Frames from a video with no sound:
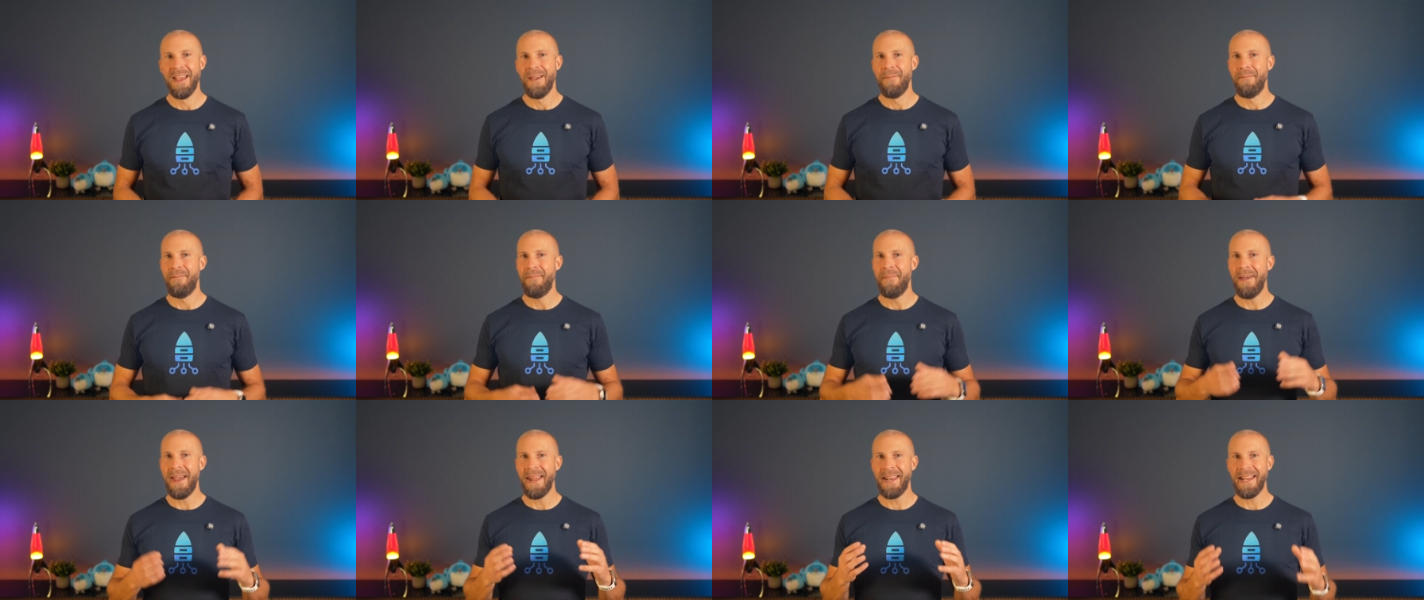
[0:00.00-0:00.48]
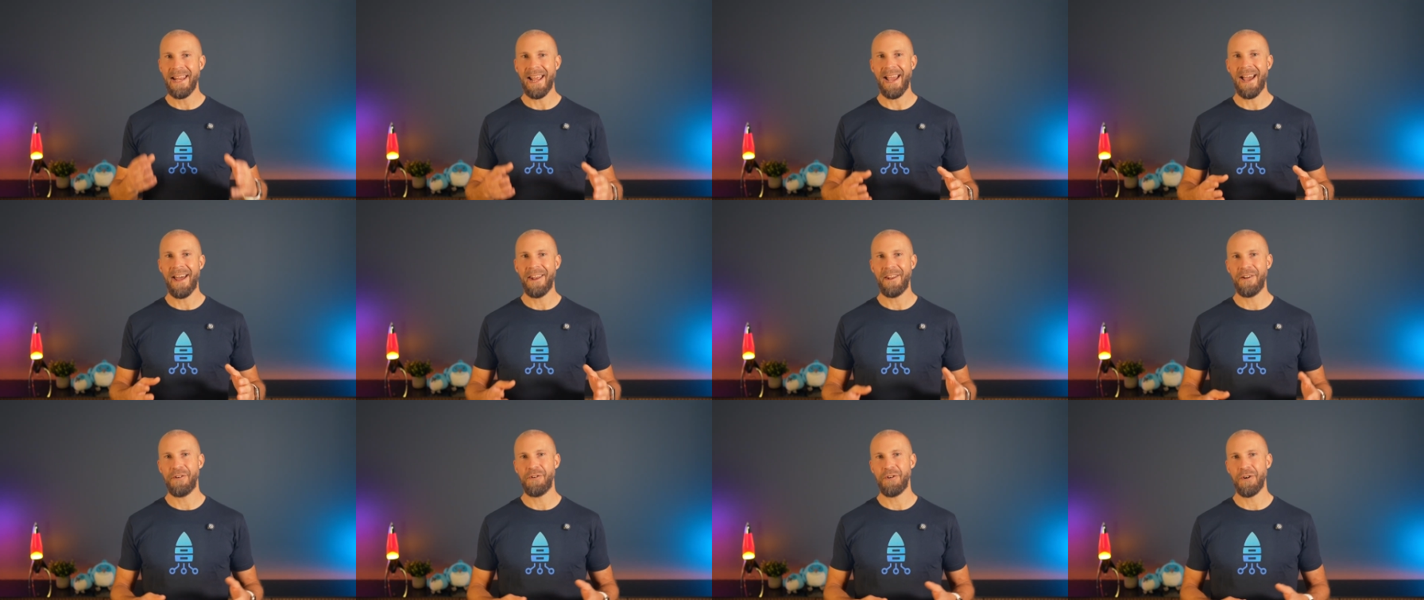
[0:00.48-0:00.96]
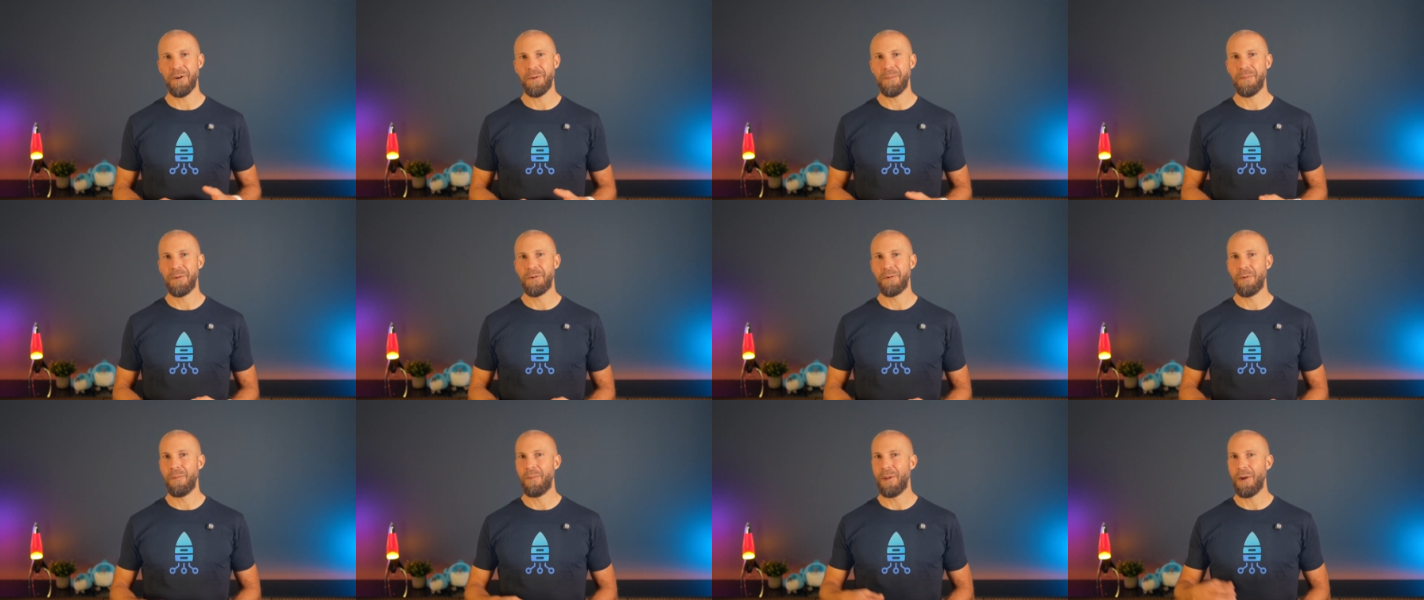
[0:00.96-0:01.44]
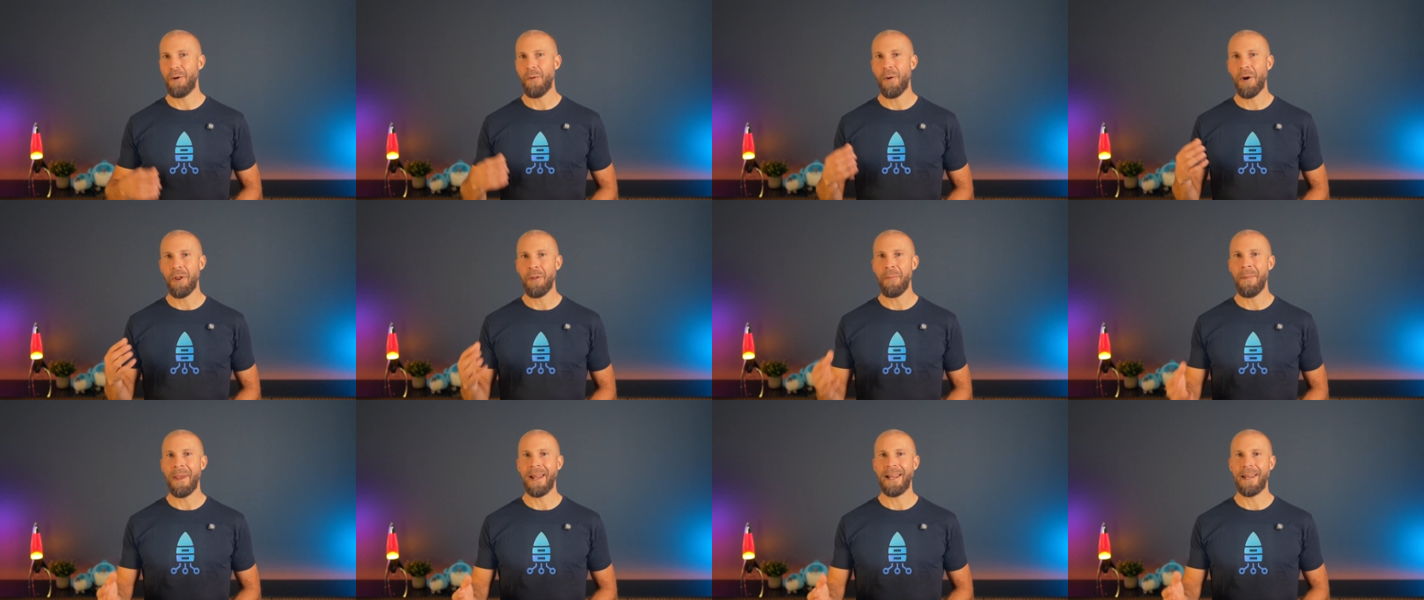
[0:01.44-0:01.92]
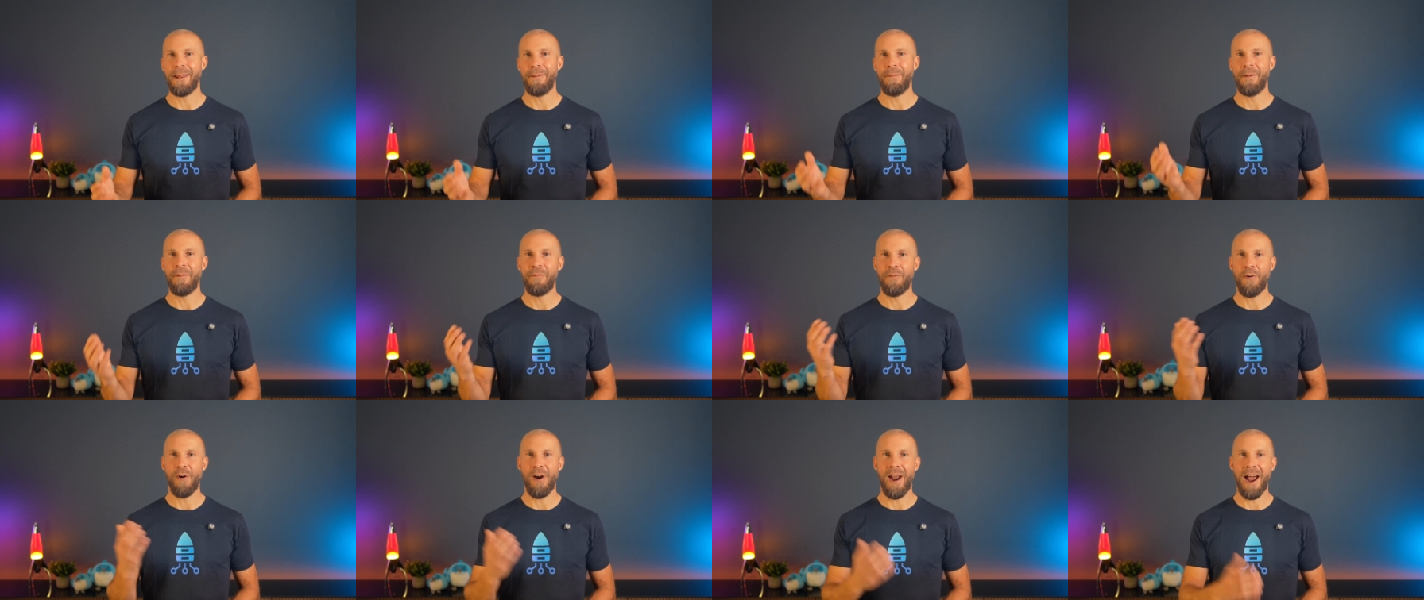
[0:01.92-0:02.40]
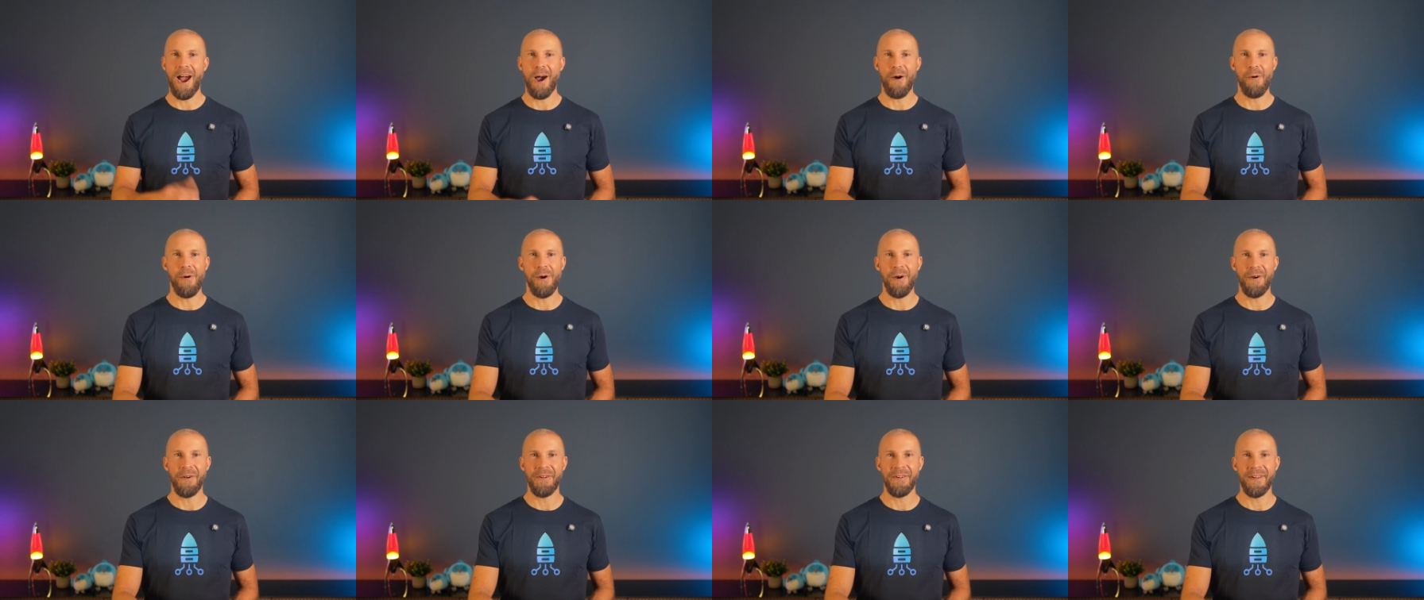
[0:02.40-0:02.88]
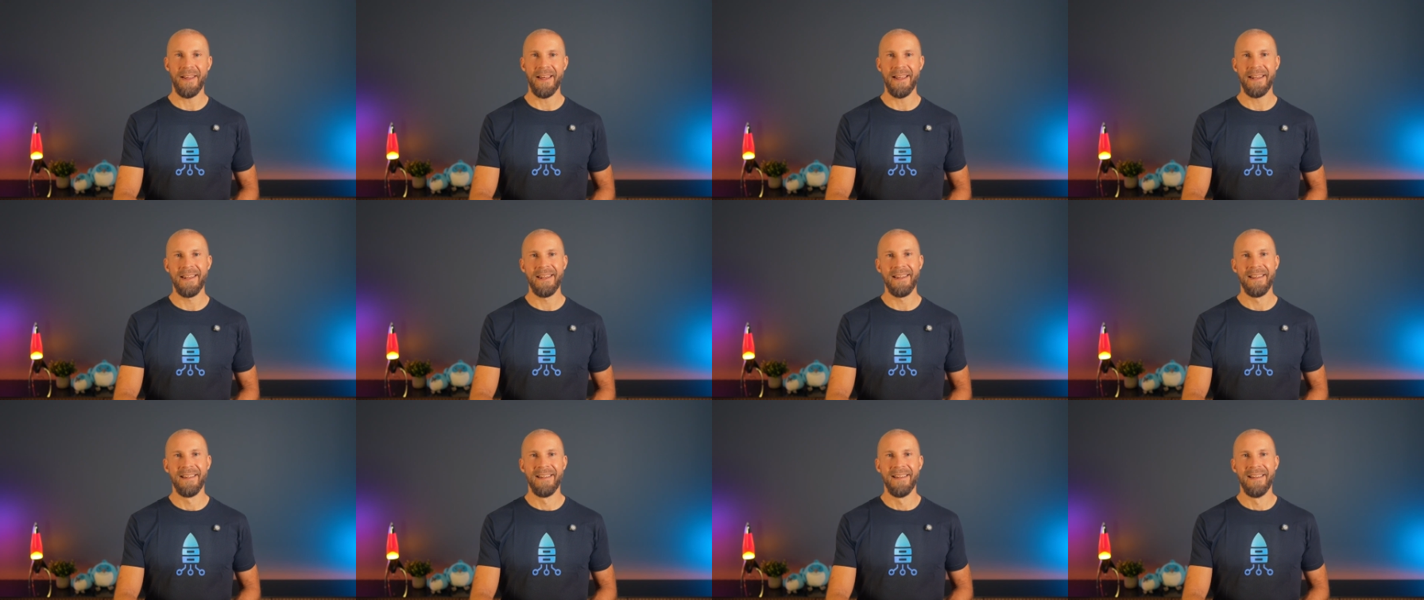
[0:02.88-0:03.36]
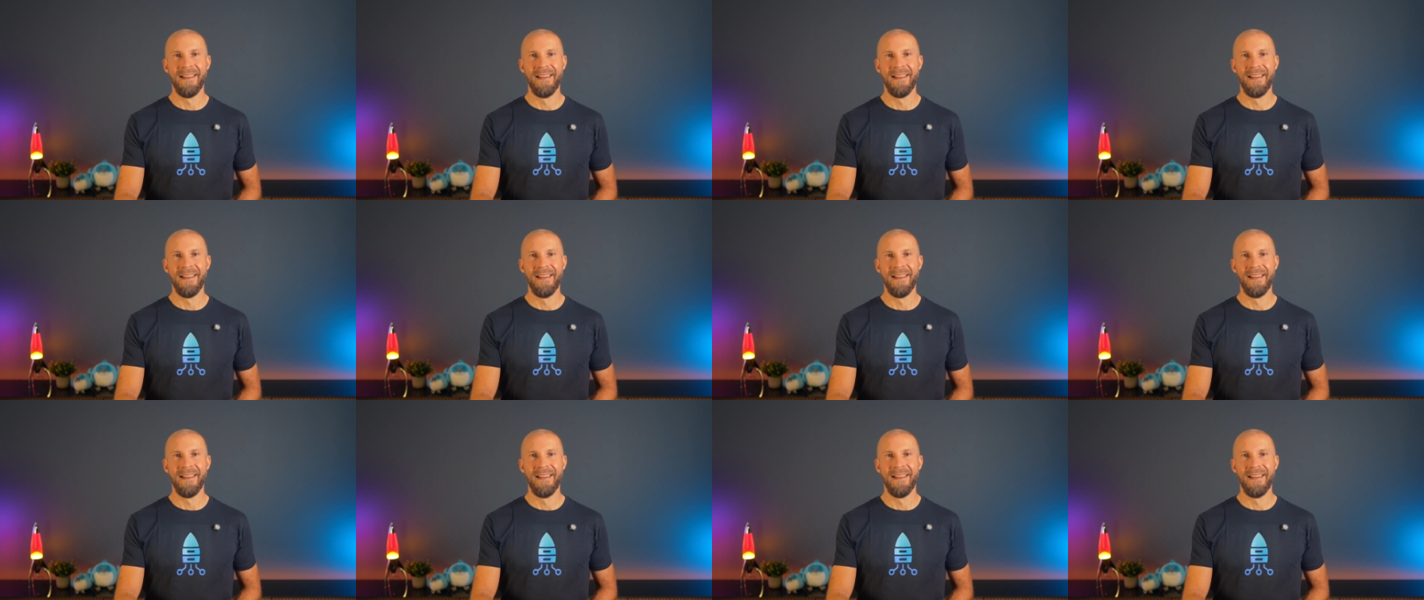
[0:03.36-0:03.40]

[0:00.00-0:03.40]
Many other jobs will be automated before ours, and